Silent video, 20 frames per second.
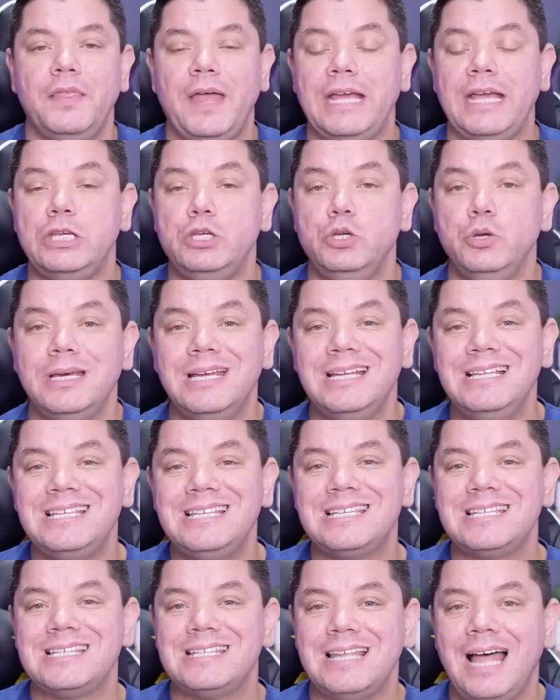that you can
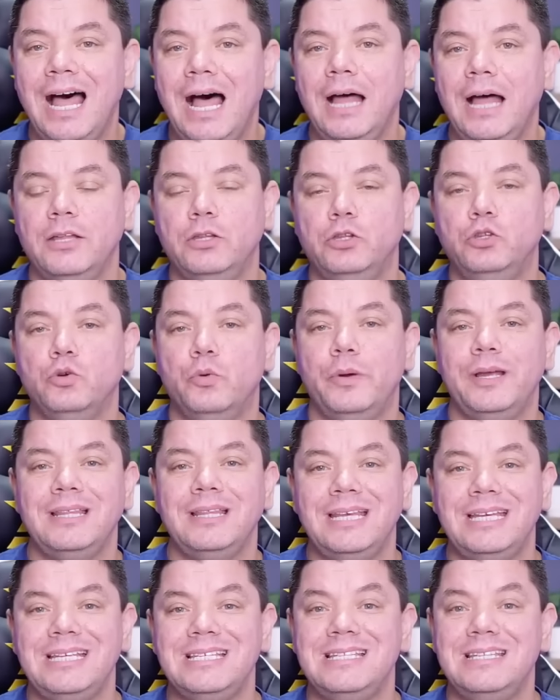start doing
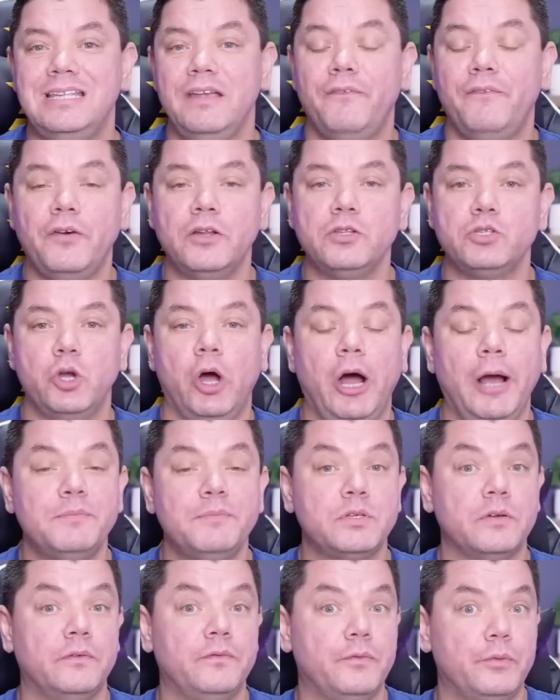these different
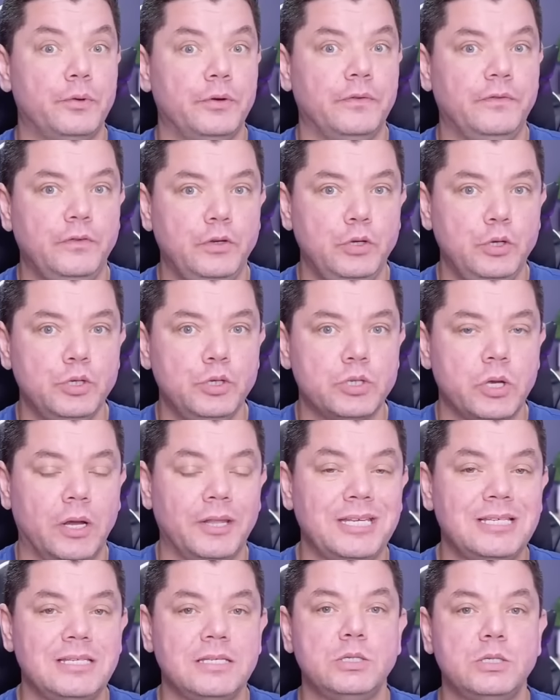types of reviews
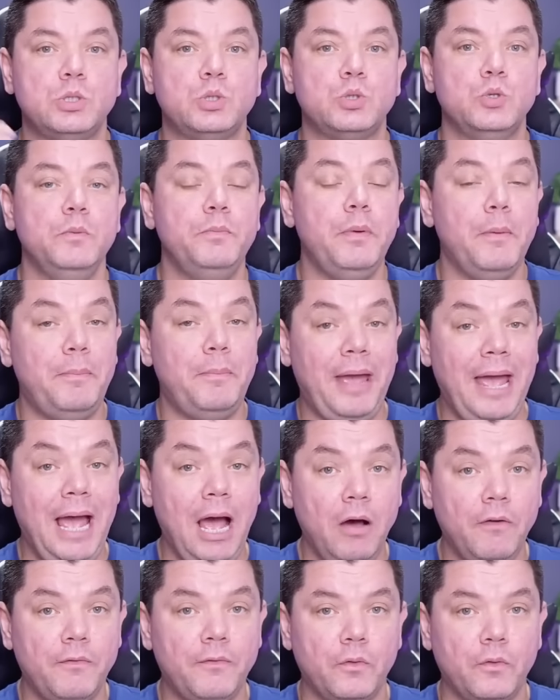on. This is super
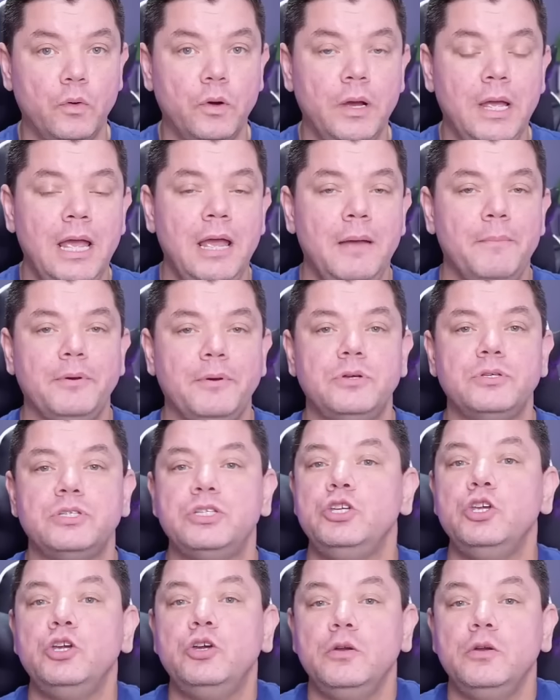powerful
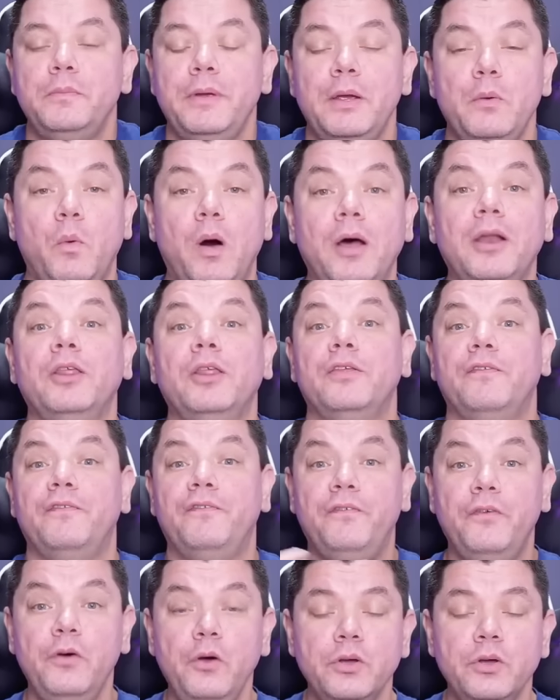because you could be one of the
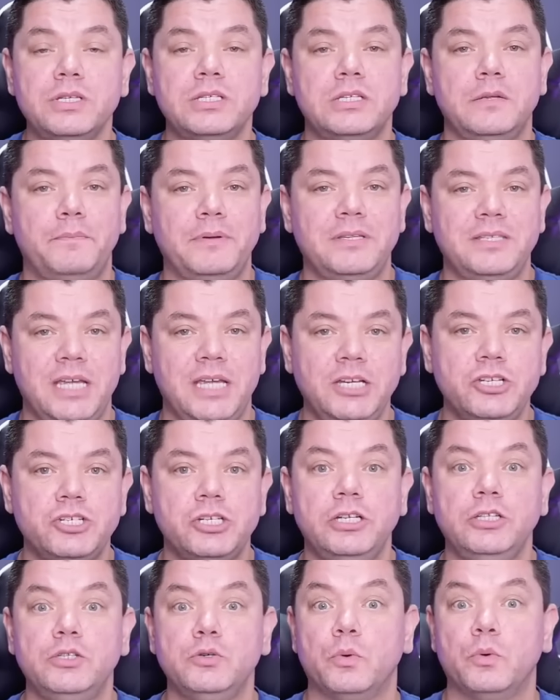first to
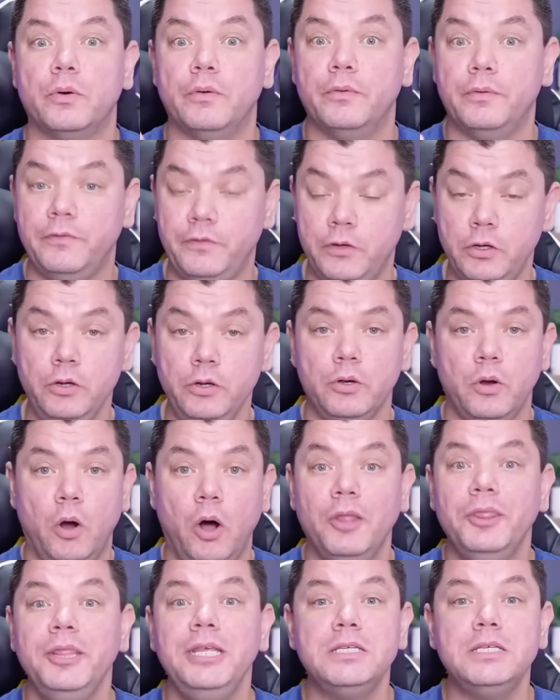potentially do a review
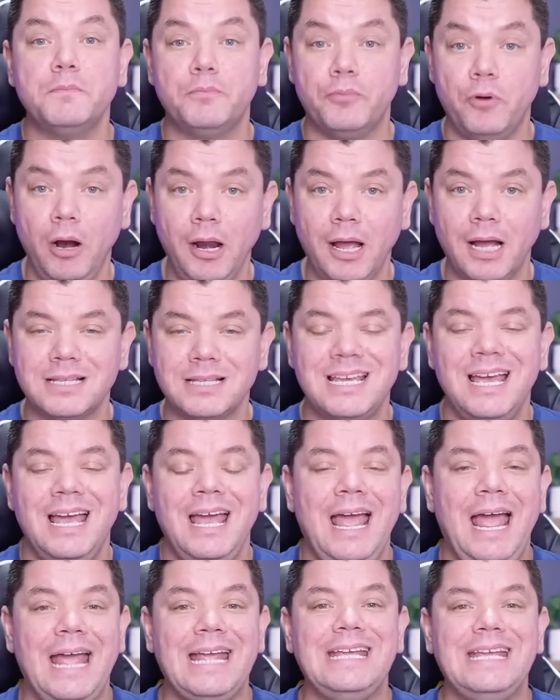on this product
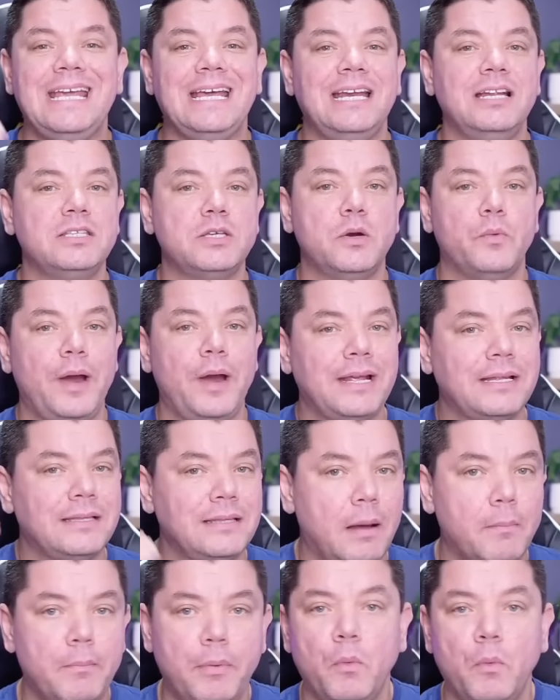and get it to rank
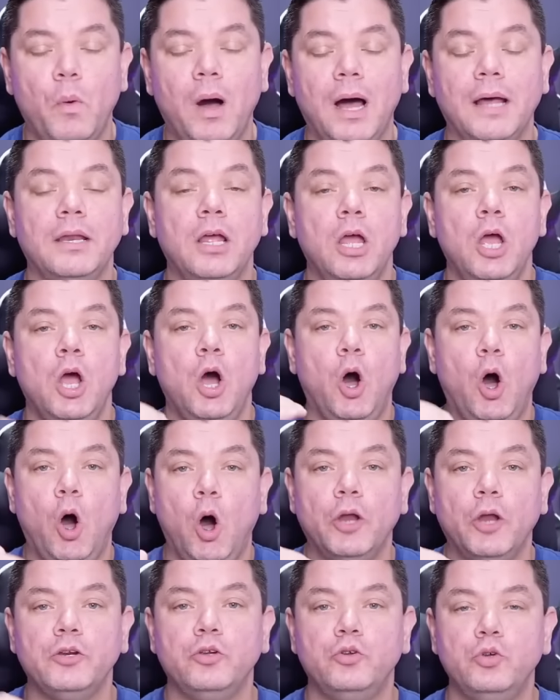number one
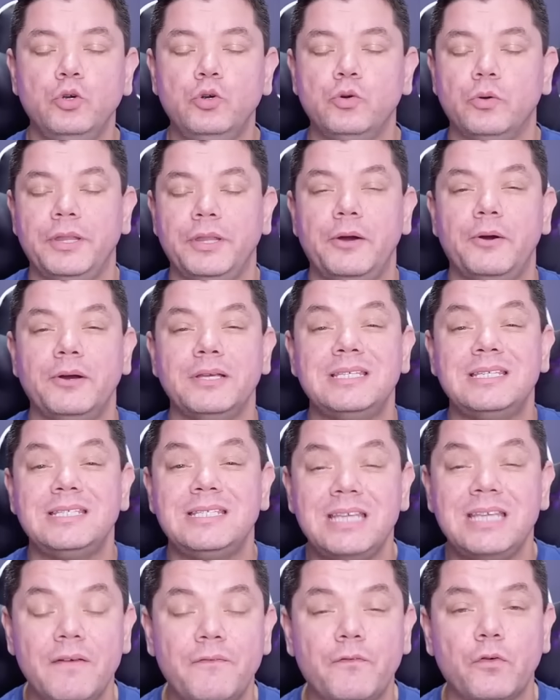on Google. And there are
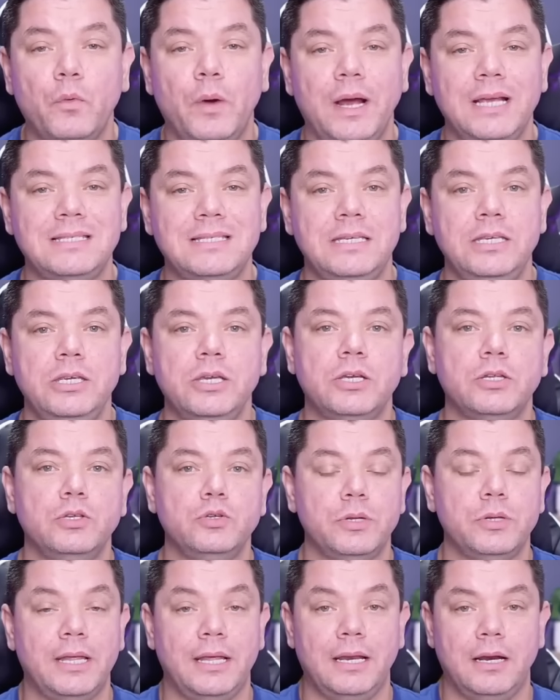several ways that you can
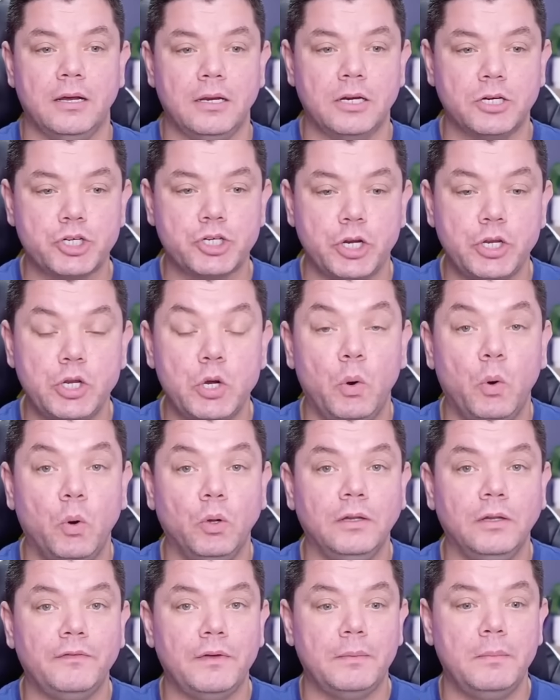do that, and I'm going to show you
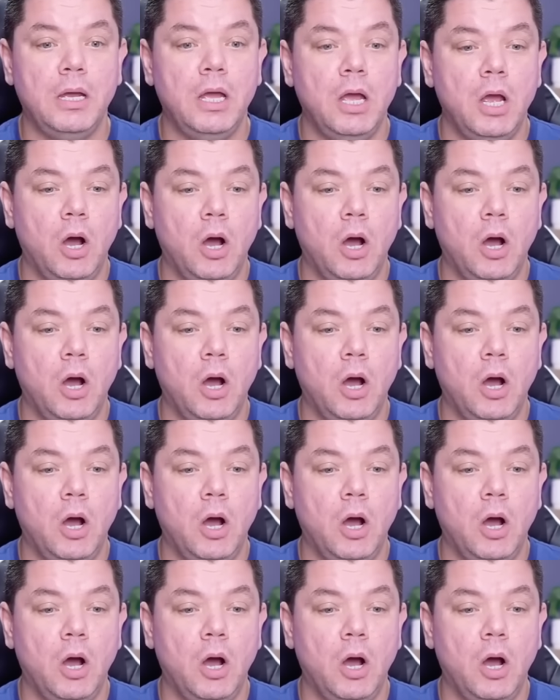all of them